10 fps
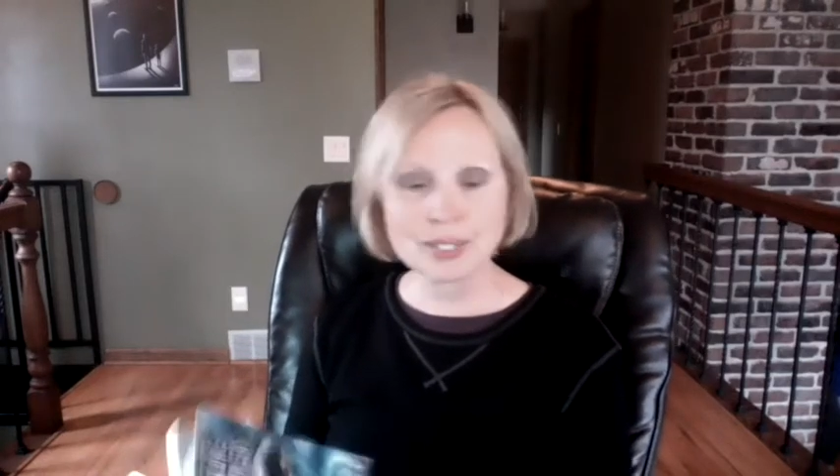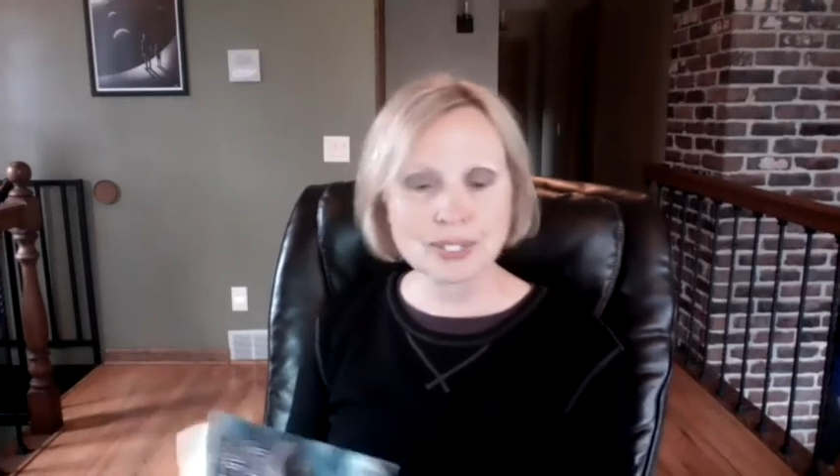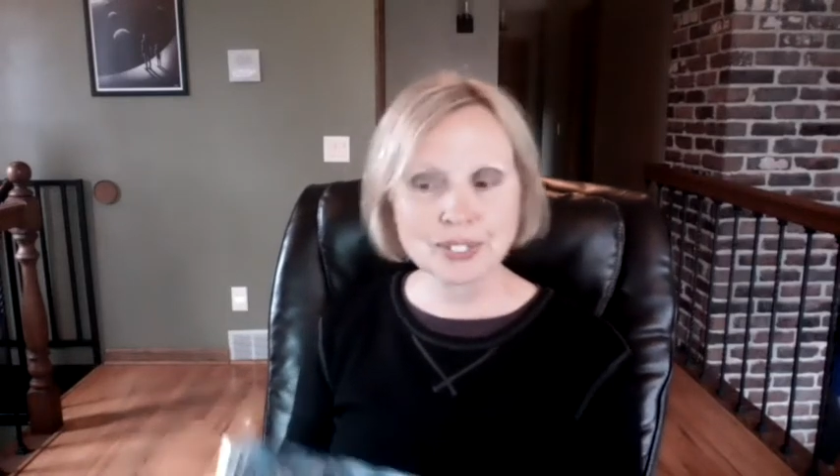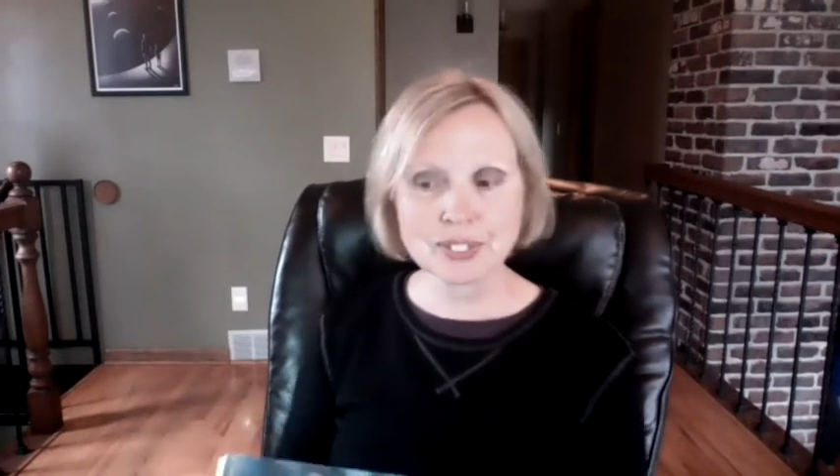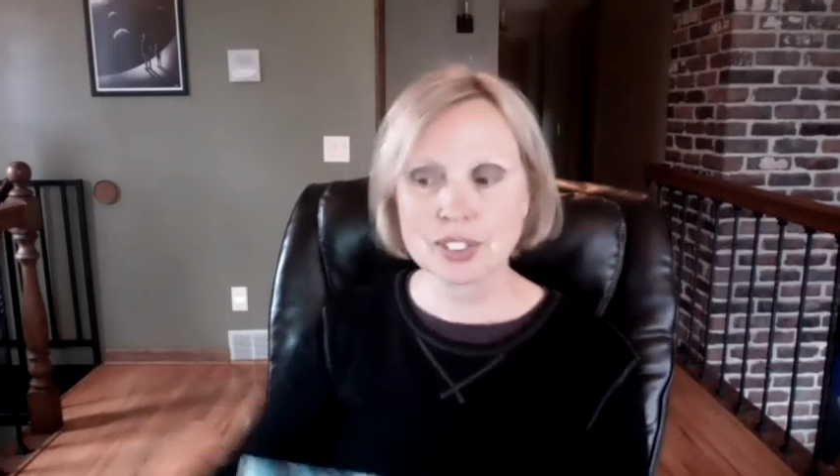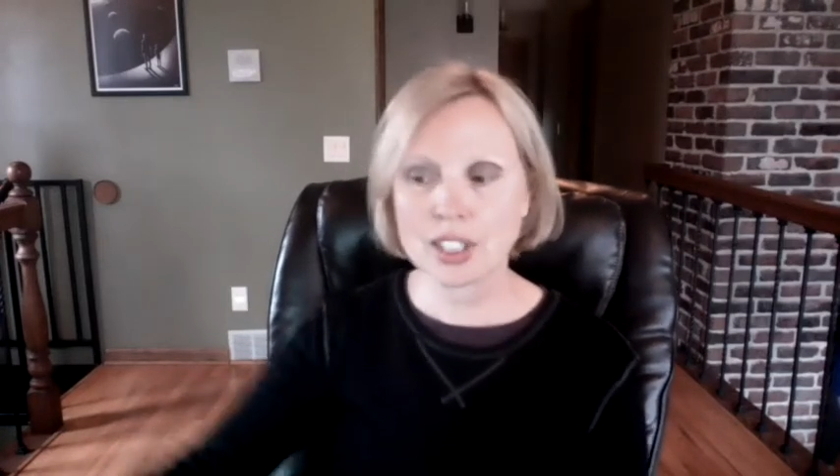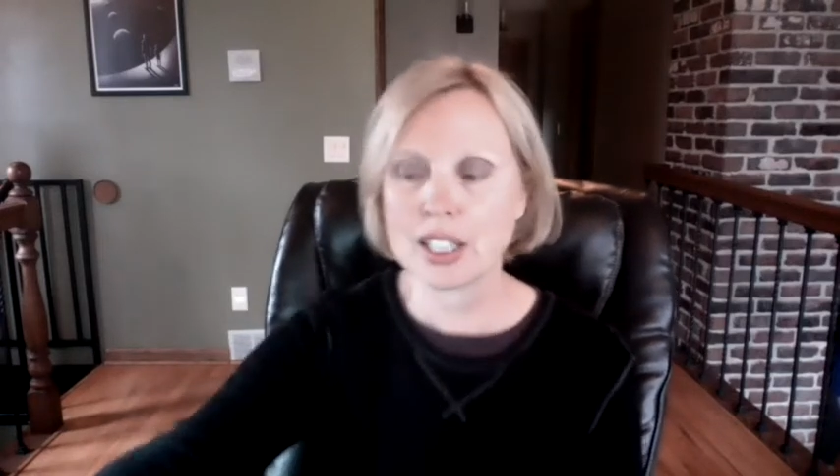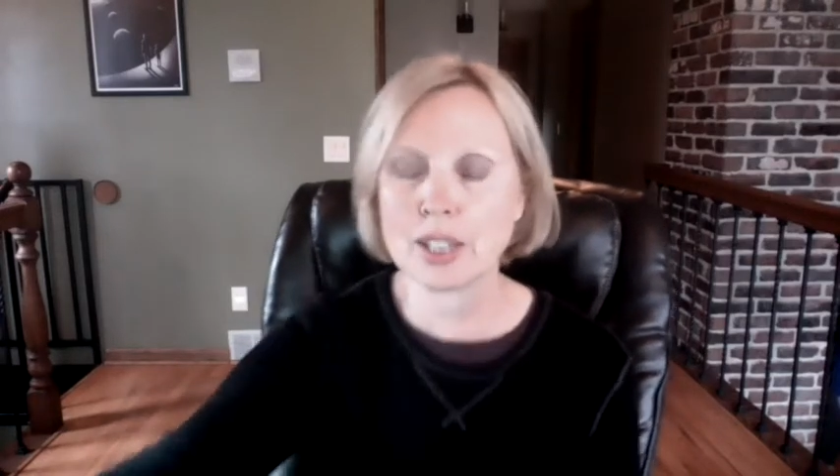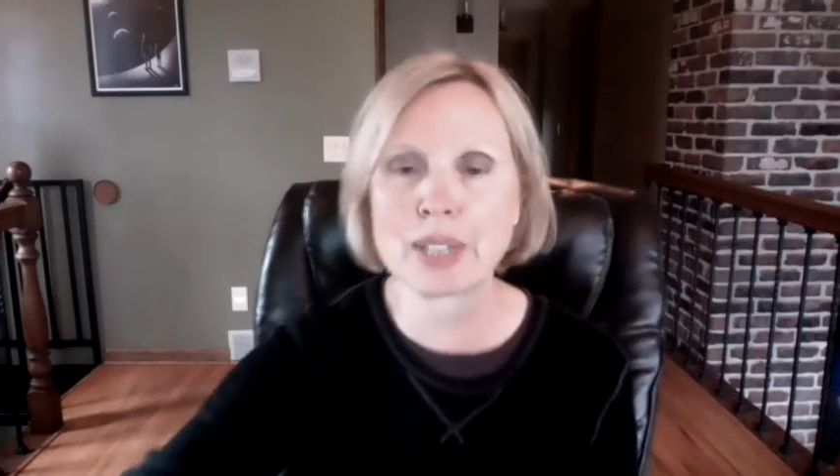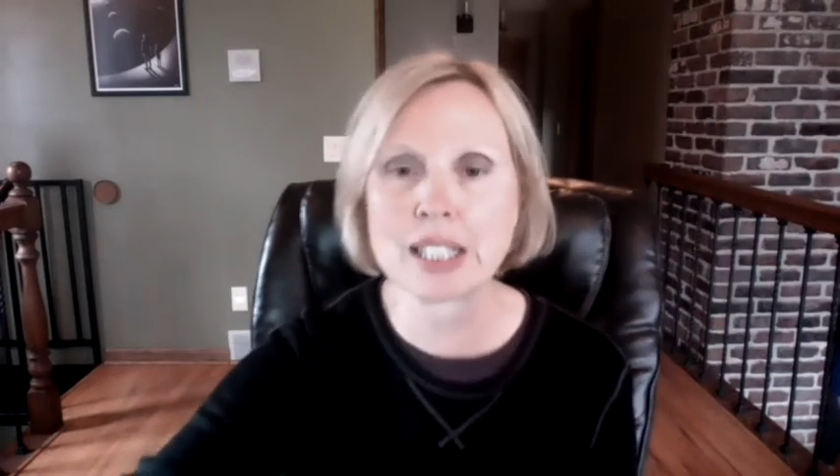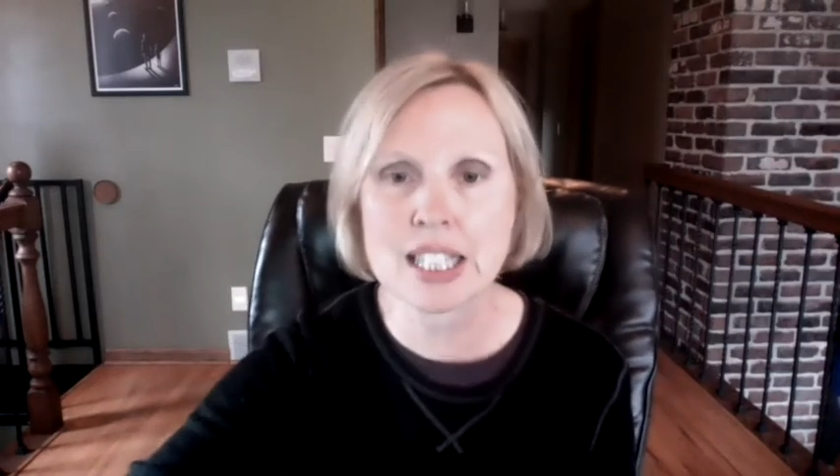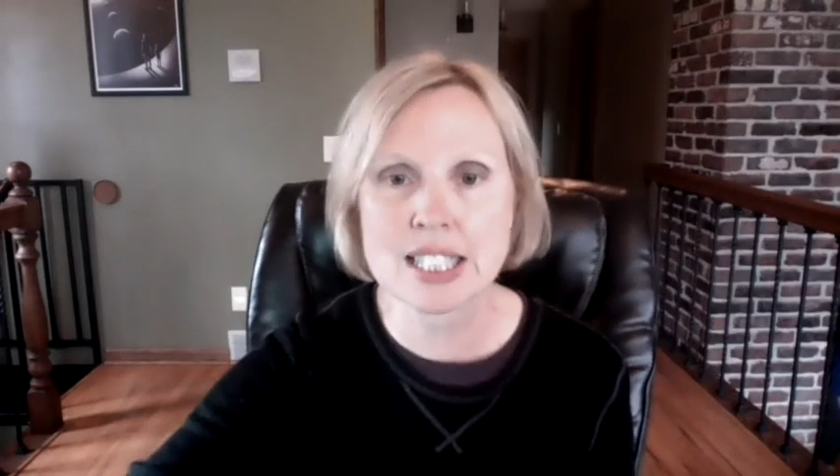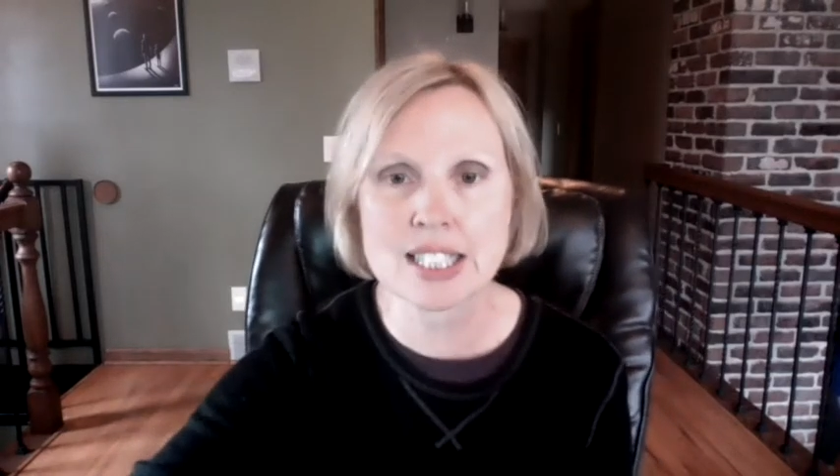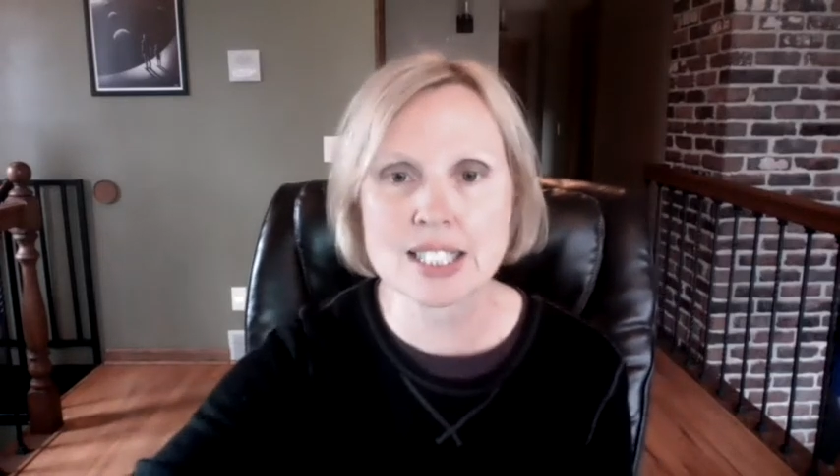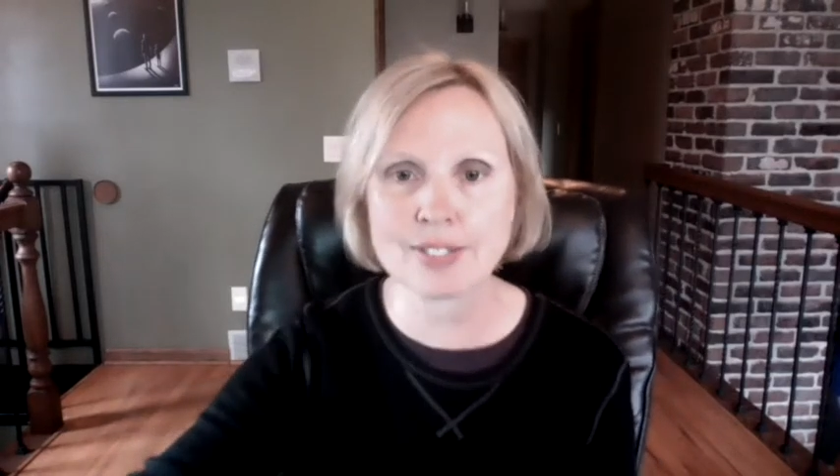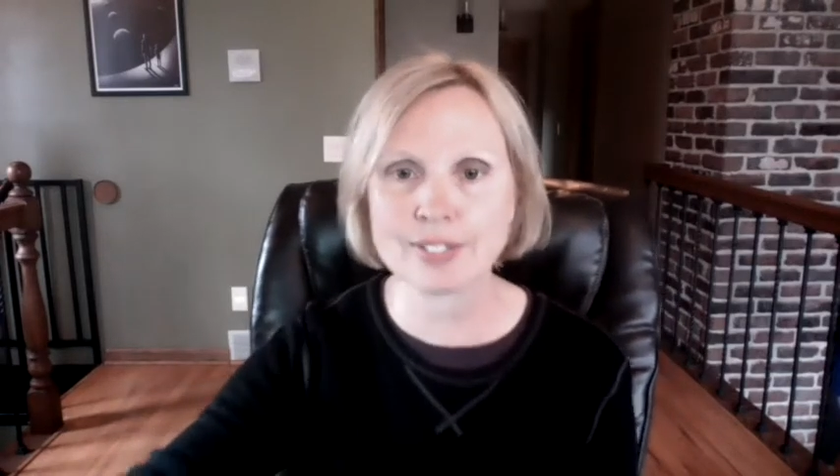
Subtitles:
I need my glasses.